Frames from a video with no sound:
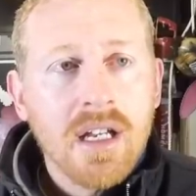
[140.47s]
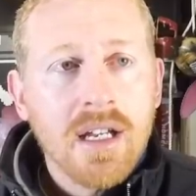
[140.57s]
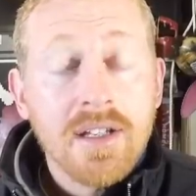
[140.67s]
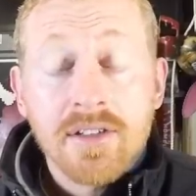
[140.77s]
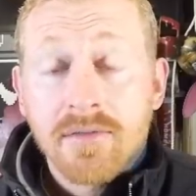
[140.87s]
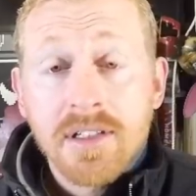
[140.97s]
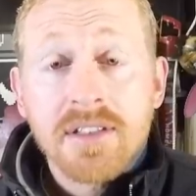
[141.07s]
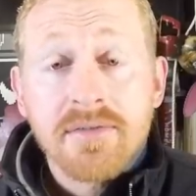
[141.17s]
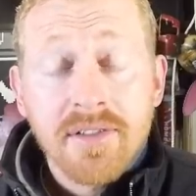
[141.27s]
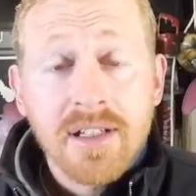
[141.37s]
He's the
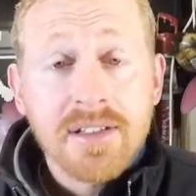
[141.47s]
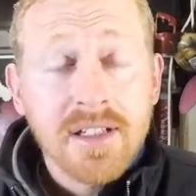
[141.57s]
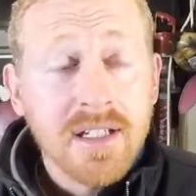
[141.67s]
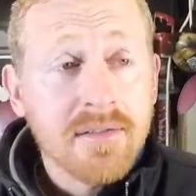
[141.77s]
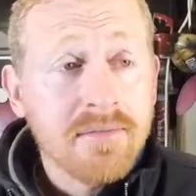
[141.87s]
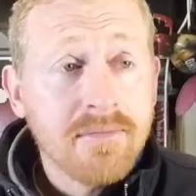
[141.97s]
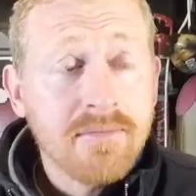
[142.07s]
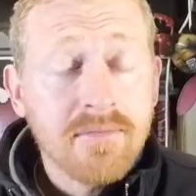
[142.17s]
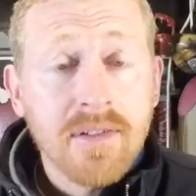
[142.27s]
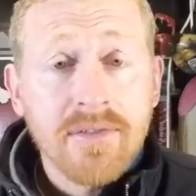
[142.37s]
reason for this here
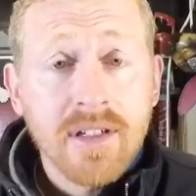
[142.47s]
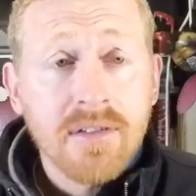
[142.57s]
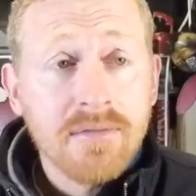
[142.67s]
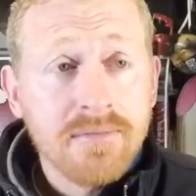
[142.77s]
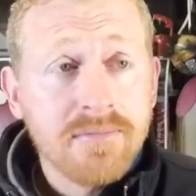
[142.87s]
review.